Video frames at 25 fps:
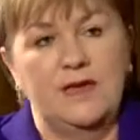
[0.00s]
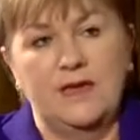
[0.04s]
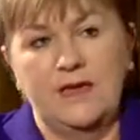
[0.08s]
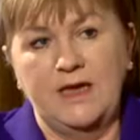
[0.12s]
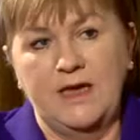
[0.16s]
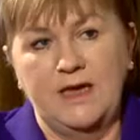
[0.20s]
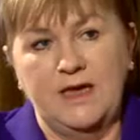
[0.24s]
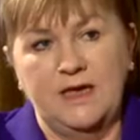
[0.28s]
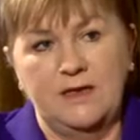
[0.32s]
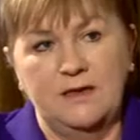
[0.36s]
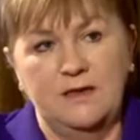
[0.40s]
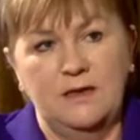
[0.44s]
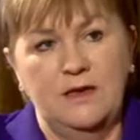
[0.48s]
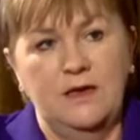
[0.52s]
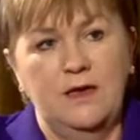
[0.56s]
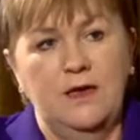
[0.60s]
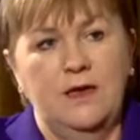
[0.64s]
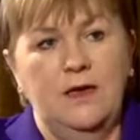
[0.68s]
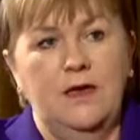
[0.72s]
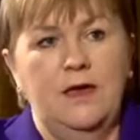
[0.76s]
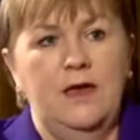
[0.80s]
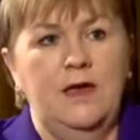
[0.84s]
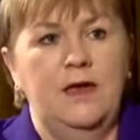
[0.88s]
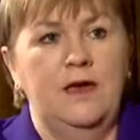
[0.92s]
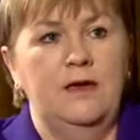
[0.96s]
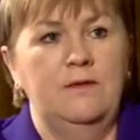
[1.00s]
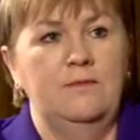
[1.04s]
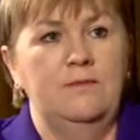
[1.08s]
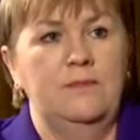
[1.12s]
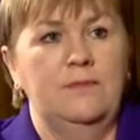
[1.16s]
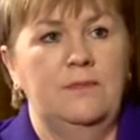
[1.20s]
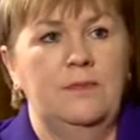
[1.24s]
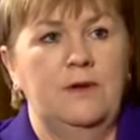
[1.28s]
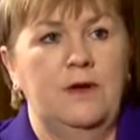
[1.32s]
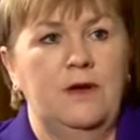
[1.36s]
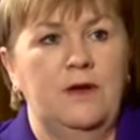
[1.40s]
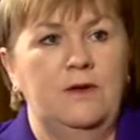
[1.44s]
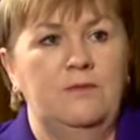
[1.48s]
Again,
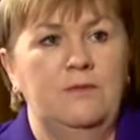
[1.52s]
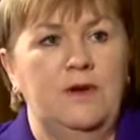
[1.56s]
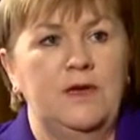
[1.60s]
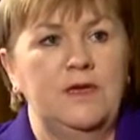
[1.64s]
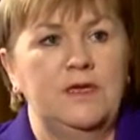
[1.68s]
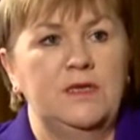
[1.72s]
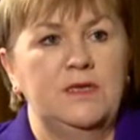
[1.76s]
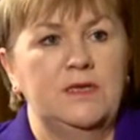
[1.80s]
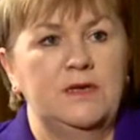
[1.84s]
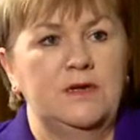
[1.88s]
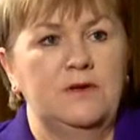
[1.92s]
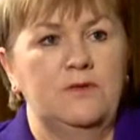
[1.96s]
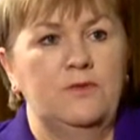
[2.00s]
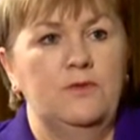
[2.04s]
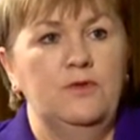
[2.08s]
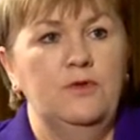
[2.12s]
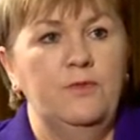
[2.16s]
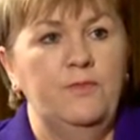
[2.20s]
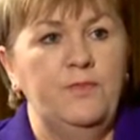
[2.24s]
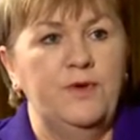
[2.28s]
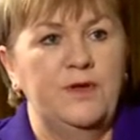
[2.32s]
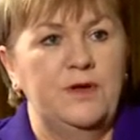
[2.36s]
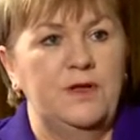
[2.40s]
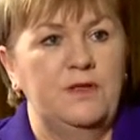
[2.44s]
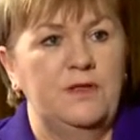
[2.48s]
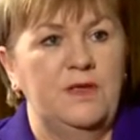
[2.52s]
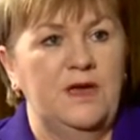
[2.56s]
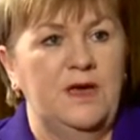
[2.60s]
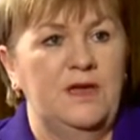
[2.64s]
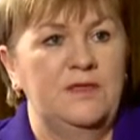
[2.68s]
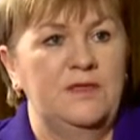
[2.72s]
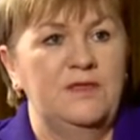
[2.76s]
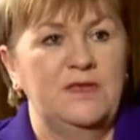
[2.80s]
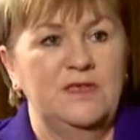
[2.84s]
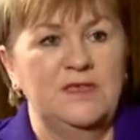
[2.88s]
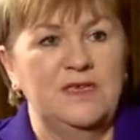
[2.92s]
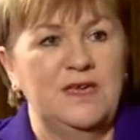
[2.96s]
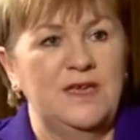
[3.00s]
our minds are open in
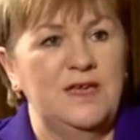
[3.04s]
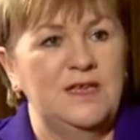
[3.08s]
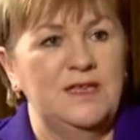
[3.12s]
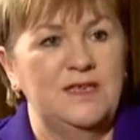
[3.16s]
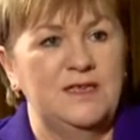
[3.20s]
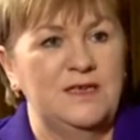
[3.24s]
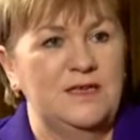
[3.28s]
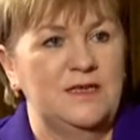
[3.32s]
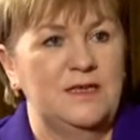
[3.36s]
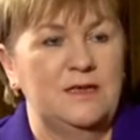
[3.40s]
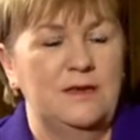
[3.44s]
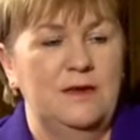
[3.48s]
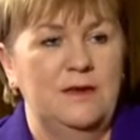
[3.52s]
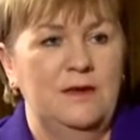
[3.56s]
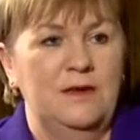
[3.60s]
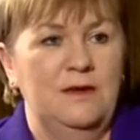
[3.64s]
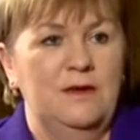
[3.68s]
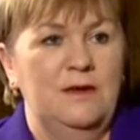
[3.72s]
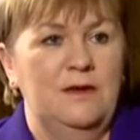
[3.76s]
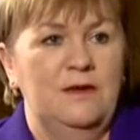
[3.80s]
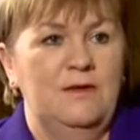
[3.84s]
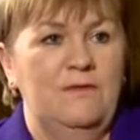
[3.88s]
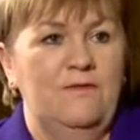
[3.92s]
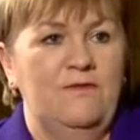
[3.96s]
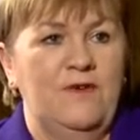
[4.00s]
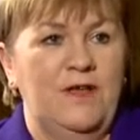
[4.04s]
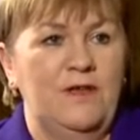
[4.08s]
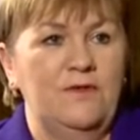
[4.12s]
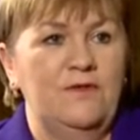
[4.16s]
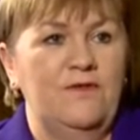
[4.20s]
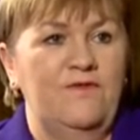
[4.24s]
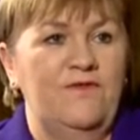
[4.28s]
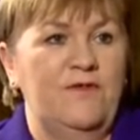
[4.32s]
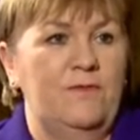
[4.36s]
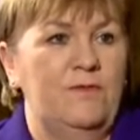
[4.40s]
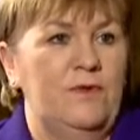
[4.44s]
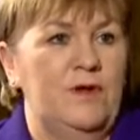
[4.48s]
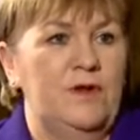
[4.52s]
that. The test is value
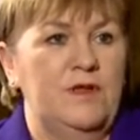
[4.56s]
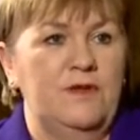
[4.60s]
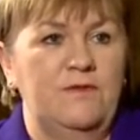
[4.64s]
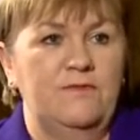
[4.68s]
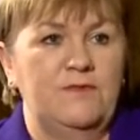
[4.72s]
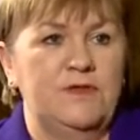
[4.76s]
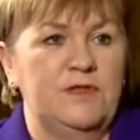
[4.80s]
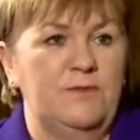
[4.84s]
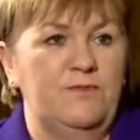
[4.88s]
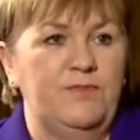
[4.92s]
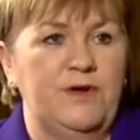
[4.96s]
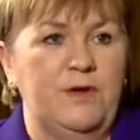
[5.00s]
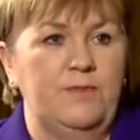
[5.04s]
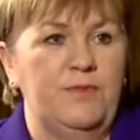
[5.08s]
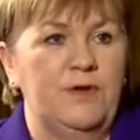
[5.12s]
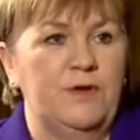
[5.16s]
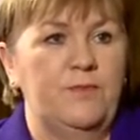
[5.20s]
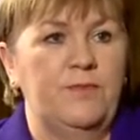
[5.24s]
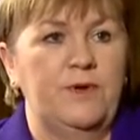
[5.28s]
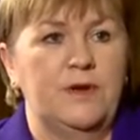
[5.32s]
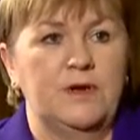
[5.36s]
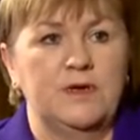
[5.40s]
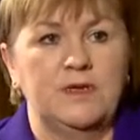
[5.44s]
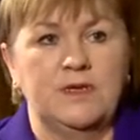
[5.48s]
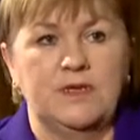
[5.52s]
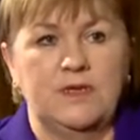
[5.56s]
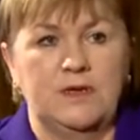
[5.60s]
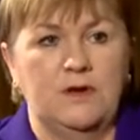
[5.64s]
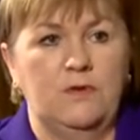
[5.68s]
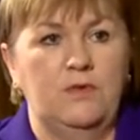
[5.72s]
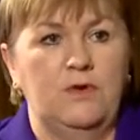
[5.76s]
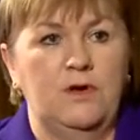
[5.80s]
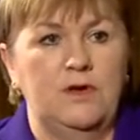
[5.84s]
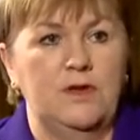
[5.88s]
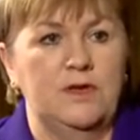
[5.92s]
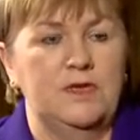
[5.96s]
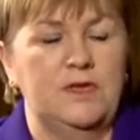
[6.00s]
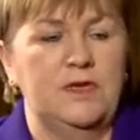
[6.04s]
for money to the public purse, the
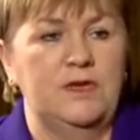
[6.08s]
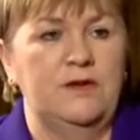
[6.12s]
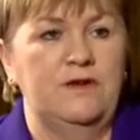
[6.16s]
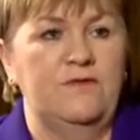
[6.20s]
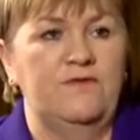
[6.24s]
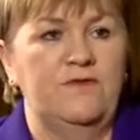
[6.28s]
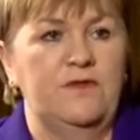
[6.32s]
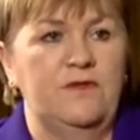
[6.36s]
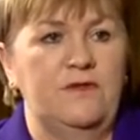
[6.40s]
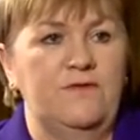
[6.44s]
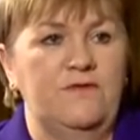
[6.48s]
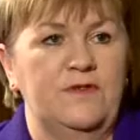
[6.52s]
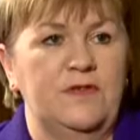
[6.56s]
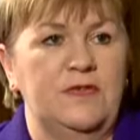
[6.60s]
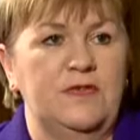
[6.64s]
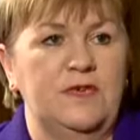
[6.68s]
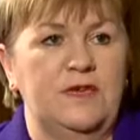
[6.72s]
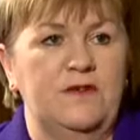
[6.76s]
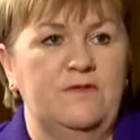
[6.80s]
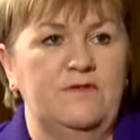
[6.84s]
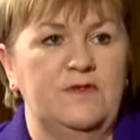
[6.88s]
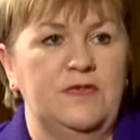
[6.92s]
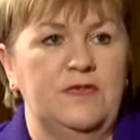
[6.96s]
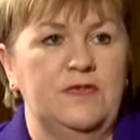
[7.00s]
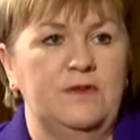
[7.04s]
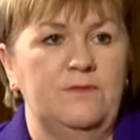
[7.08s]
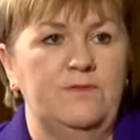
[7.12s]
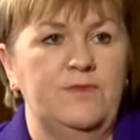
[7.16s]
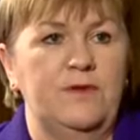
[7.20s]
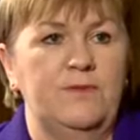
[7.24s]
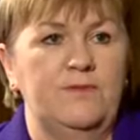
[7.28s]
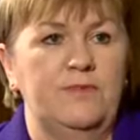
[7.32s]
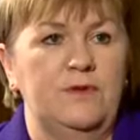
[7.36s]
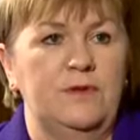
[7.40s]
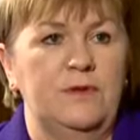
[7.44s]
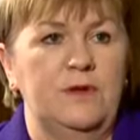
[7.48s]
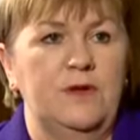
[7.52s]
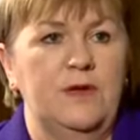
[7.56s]
quality of the services that
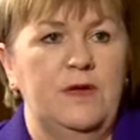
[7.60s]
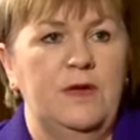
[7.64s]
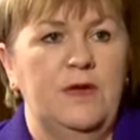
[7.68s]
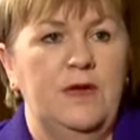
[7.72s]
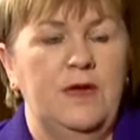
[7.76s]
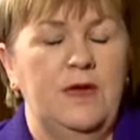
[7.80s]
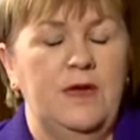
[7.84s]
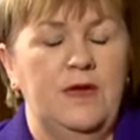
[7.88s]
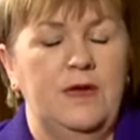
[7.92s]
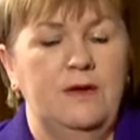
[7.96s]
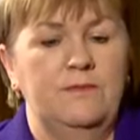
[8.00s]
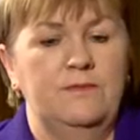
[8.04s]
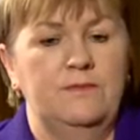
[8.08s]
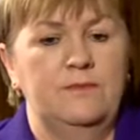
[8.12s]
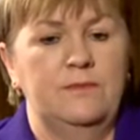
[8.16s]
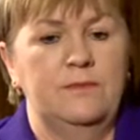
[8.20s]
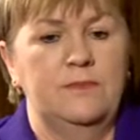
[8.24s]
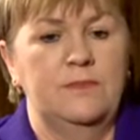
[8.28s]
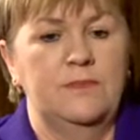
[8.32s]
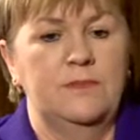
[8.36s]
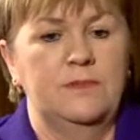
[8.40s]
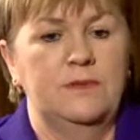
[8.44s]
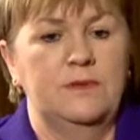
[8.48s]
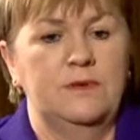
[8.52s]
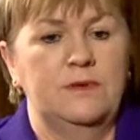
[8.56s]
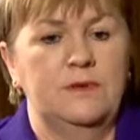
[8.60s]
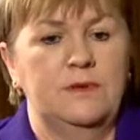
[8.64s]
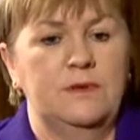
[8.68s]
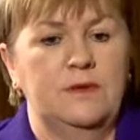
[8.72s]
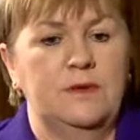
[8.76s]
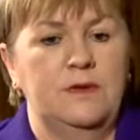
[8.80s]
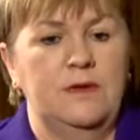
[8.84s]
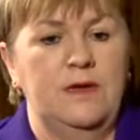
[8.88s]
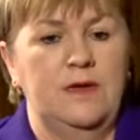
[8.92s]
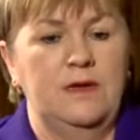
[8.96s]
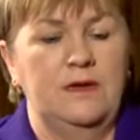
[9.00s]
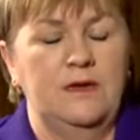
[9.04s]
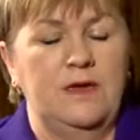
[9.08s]
people
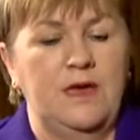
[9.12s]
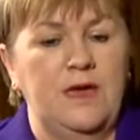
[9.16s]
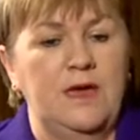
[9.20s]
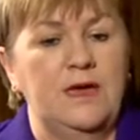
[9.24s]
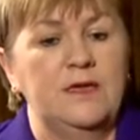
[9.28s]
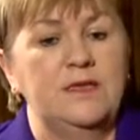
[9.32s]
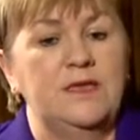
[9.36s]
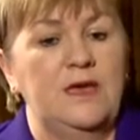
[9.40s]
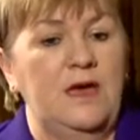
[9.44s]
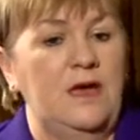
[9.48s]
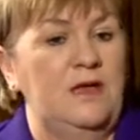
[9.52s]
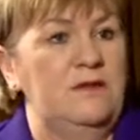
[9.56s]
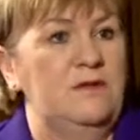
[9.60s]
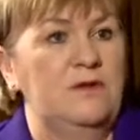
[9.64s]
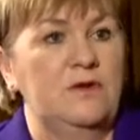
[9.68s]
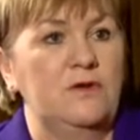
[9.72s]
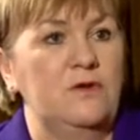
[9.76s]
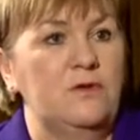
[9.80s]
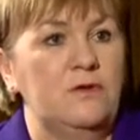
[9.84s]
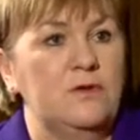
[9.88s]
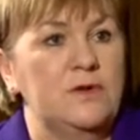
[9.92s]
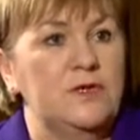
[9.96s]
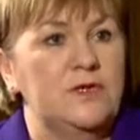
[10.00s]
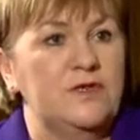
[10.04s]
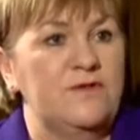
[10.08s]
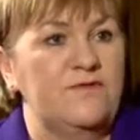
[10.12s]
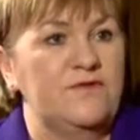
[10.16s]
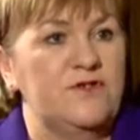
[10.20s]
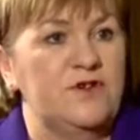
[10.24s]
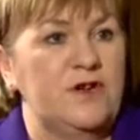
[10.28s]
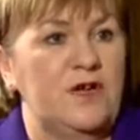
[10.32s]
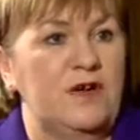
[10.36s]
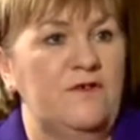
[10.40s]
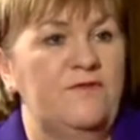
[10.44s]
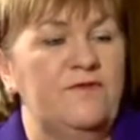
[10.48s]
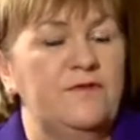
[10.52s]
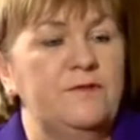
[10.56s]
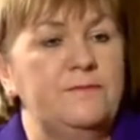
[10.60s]
get, and the cost of
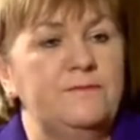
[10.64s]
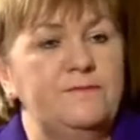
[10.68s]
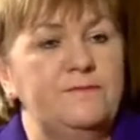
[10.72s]
travel.